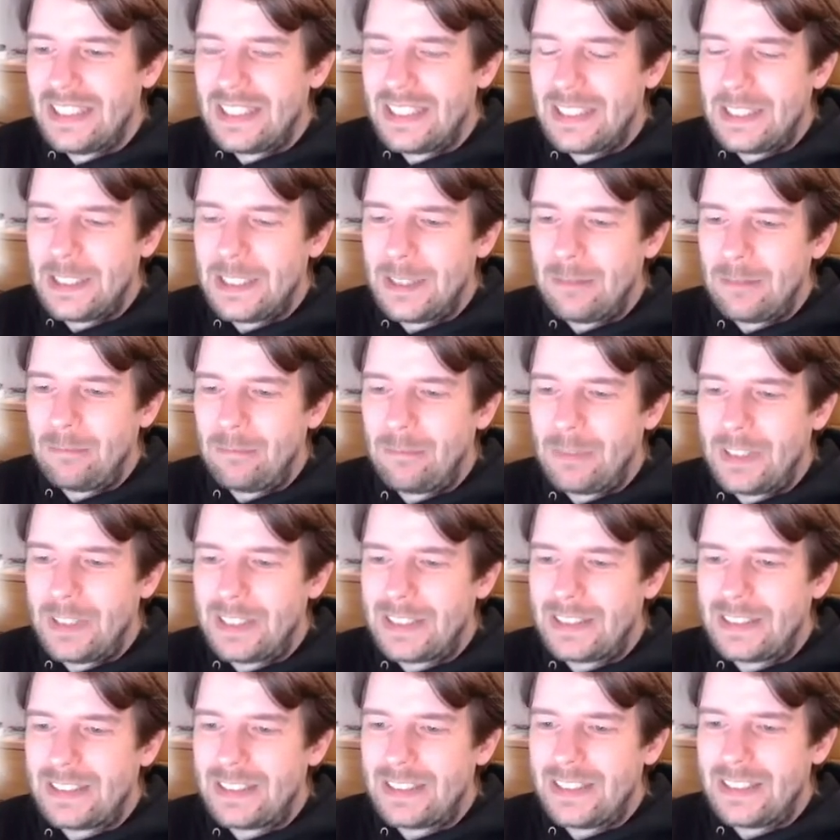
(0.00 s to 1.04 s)
Um,
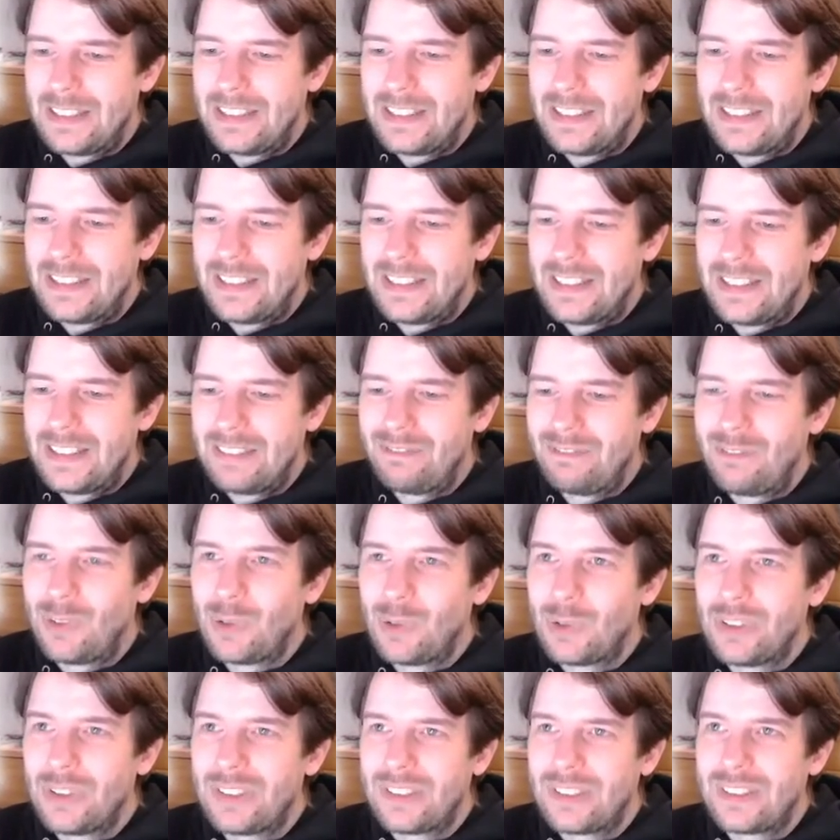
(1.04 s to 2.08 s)
but in uh,
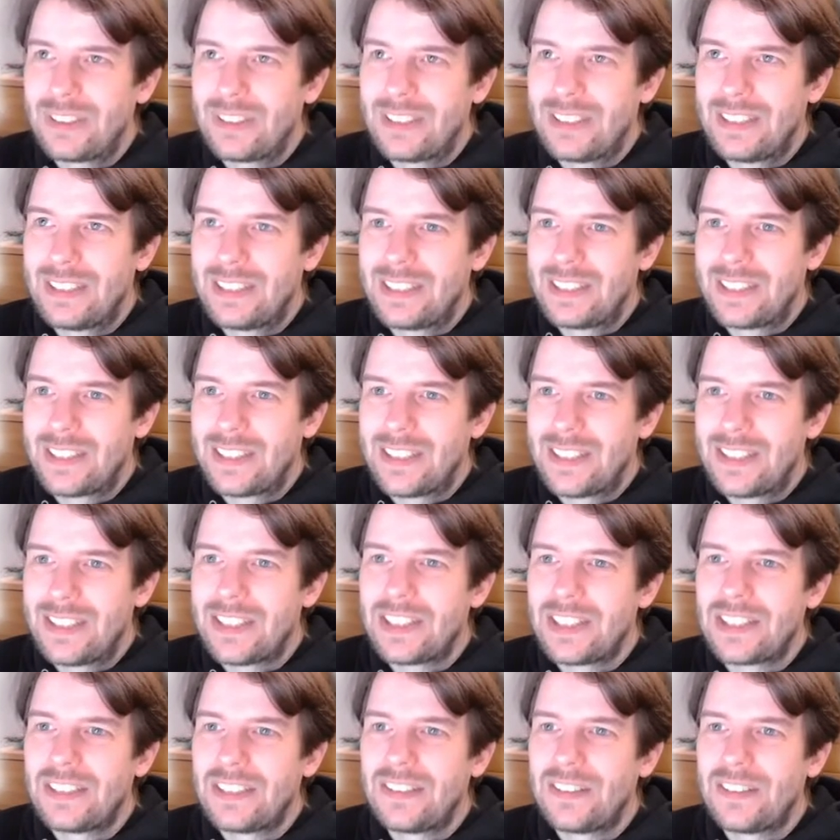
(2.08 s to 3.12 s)
most uh,
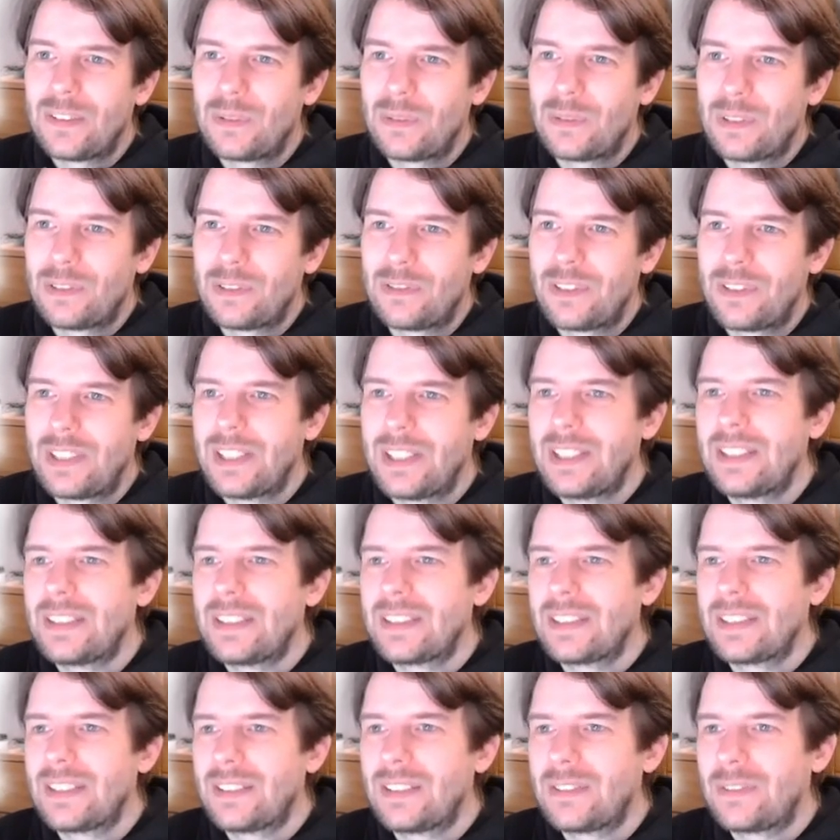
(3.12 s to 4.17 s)
incarnations, you will find
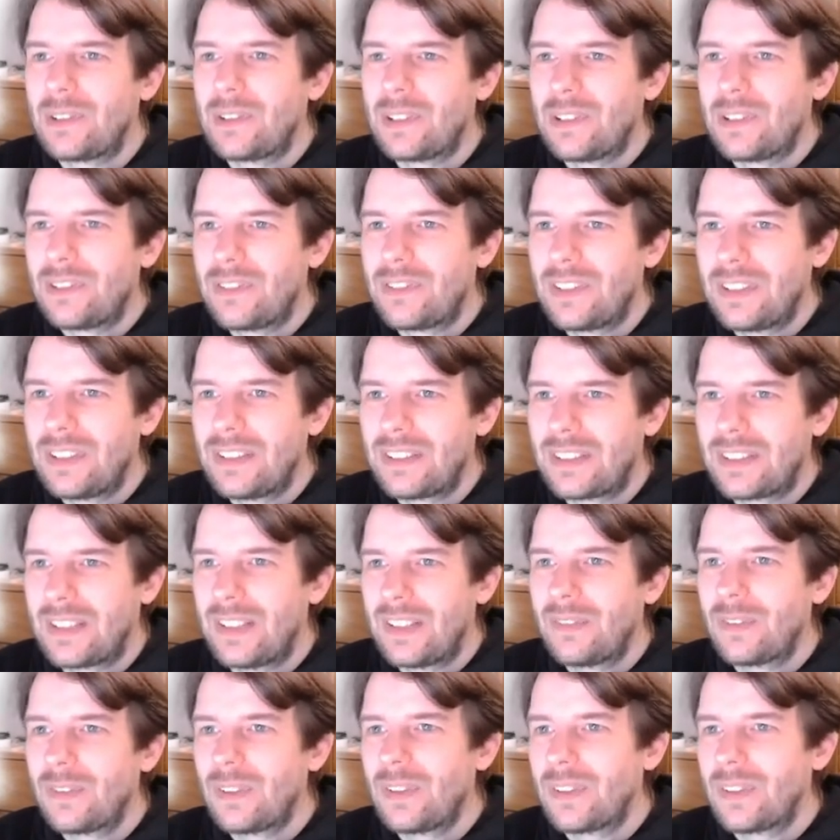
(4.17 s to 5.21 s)
uh, one of these
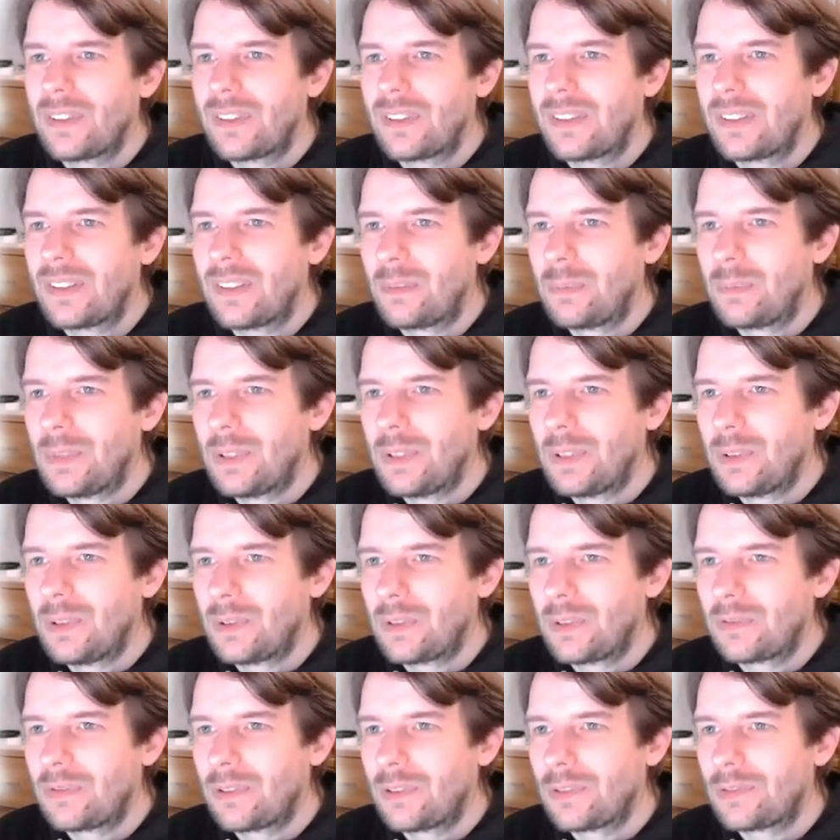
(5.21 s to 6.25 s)
time slots uh, being
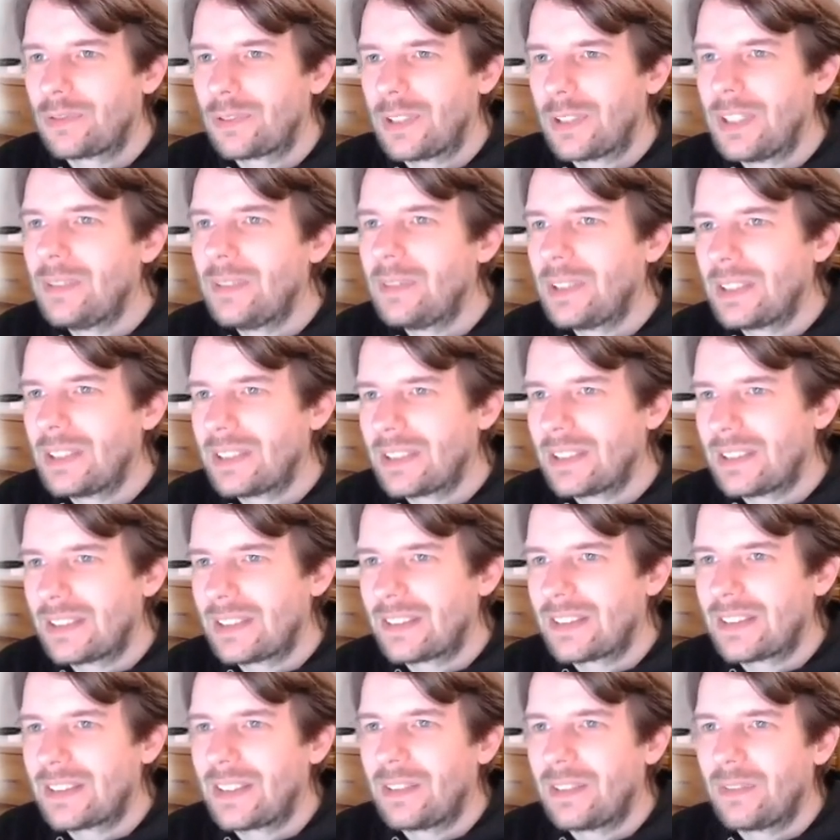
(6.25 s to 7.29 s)
used for framing.
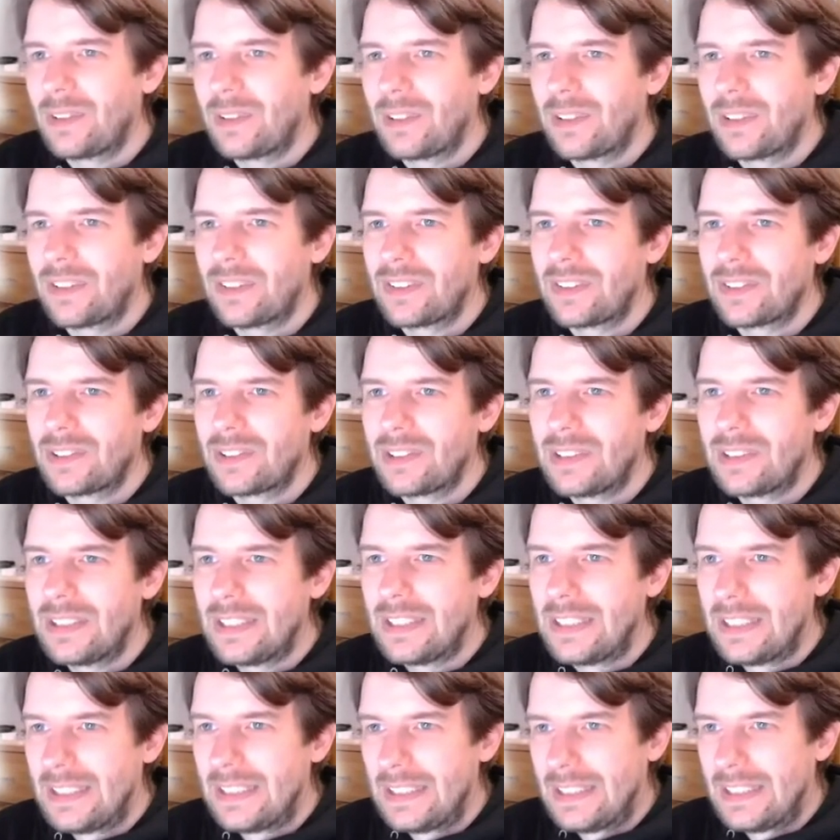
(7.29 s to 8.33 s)
That's time slot zero,
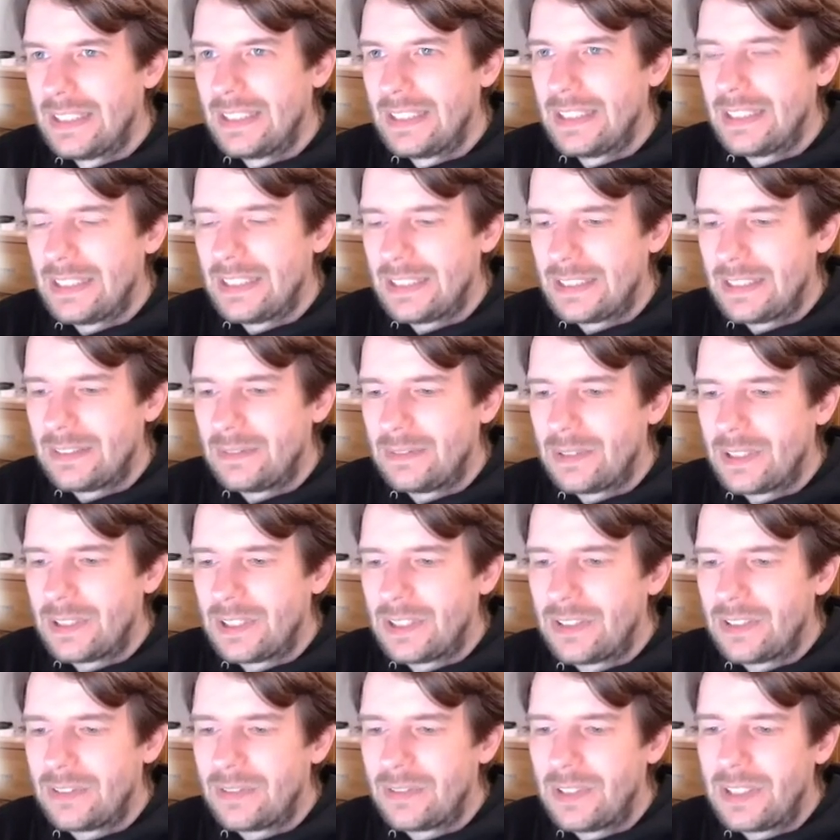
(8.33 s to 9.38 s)
uh, which
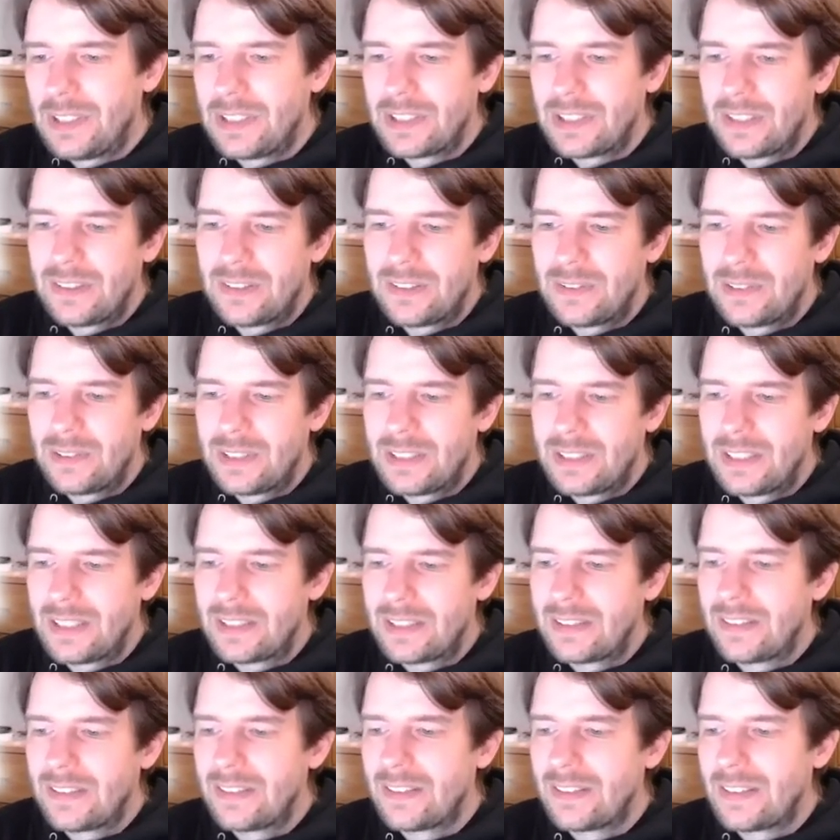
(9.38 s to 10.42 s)
is really just to
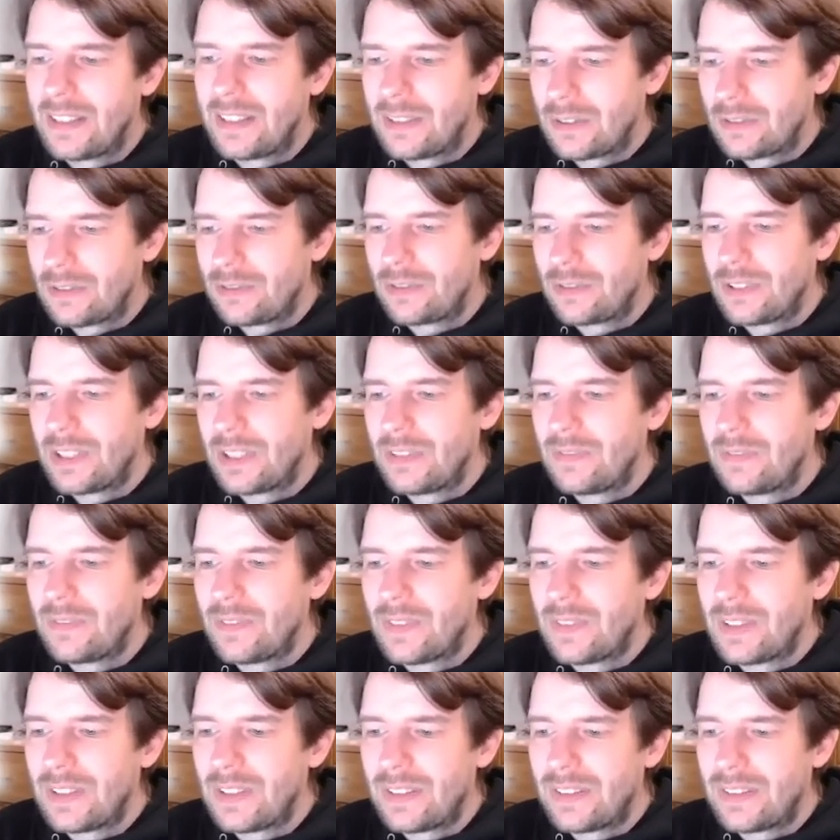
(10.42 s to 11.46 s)
detect the start of
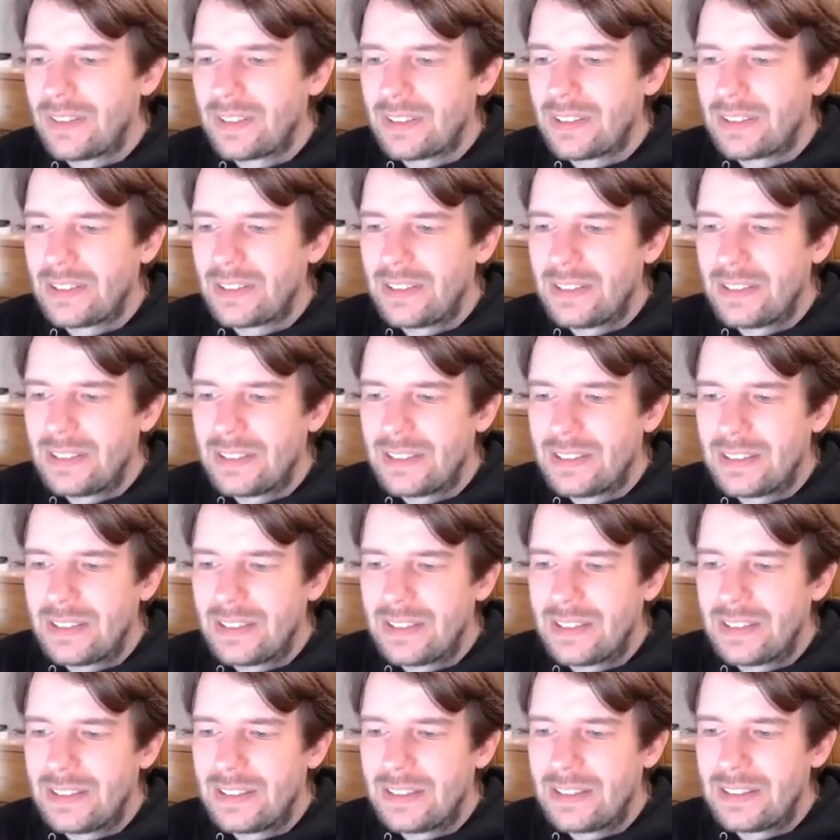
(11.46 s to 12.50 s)
frame signaling
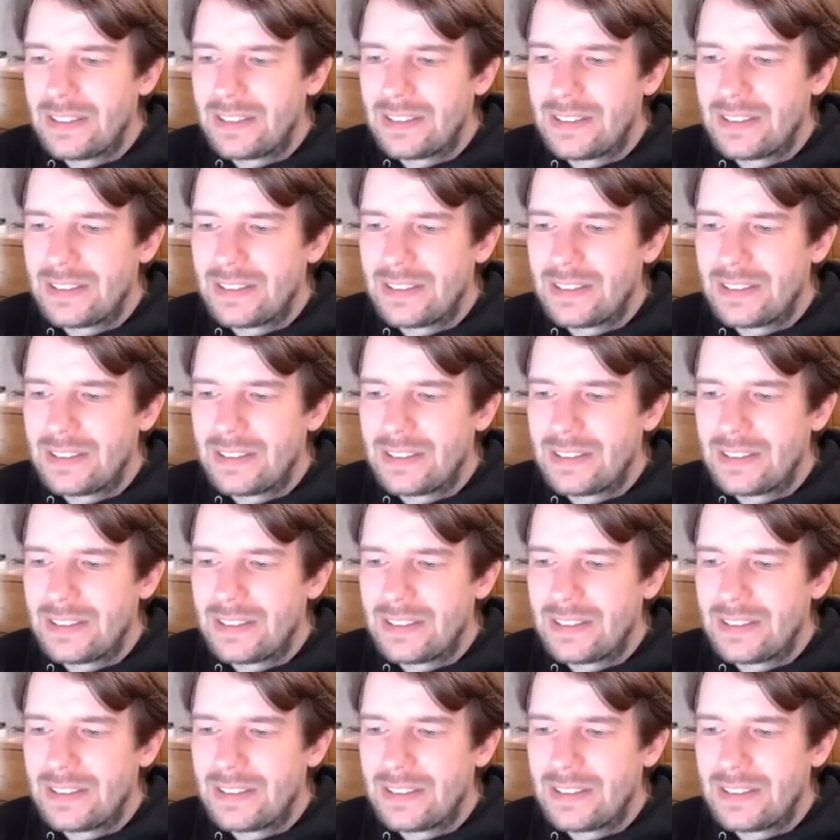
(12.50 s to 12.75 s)
and